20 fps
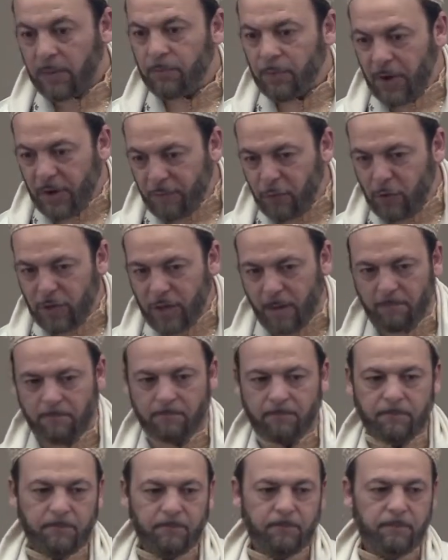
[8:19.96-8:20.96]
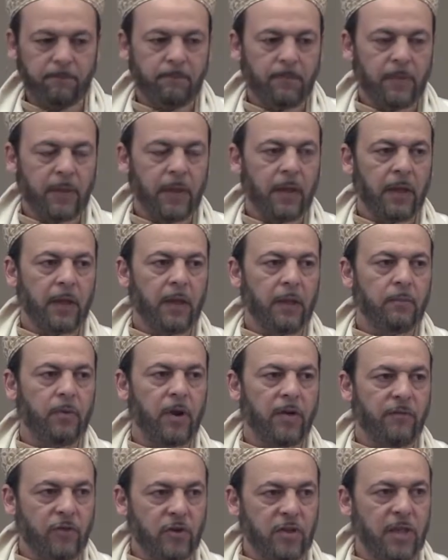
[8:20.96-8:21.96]
Pray for them.
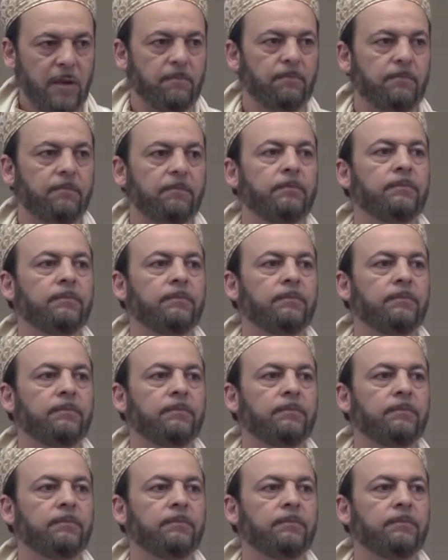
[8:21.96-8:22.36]
Pray for them.